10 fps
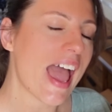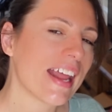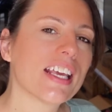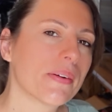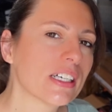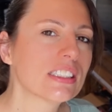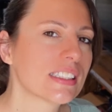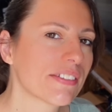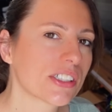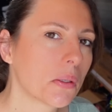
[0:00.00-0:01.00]
any questions
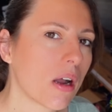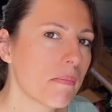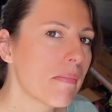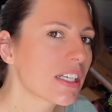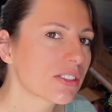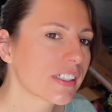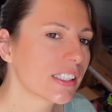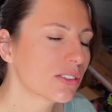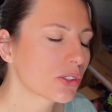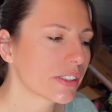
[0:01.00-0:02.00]
that require
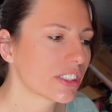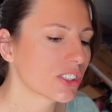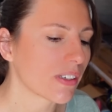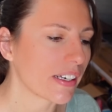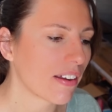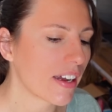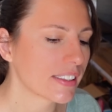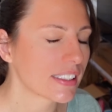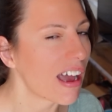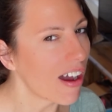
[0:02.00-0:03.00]
measuring or drawing straight
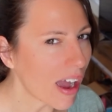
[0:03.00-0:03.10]
lines,